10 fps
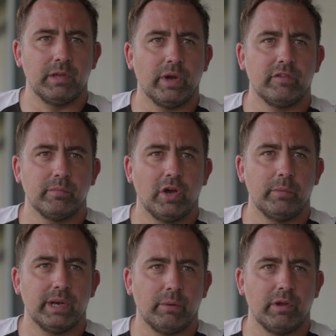away from home
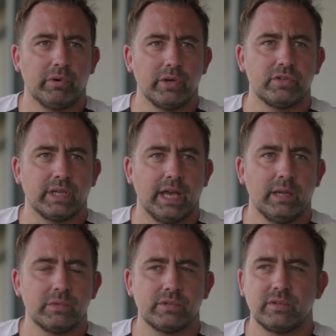and how we approach the
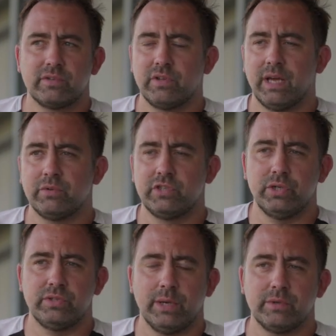games. So that
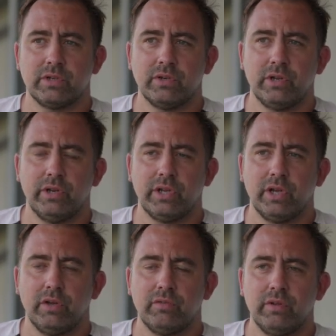Tuesday was a good learning curve.